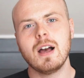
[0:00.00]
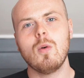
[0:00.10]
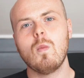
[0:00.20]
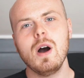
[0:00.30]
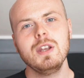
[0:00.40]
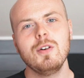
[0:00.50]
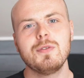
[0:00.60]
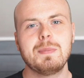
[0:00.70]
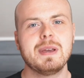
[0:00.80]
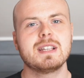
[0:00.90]
Now, one
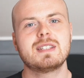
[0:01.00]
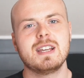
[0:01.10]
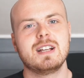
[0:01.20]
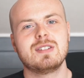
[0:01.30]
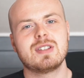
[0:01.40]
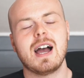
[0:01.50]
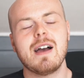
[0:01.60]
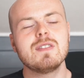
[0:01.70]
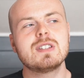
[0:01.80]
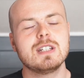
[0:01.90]
of the biggest things that I
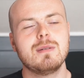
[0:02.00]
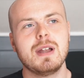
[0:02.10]
haven't seen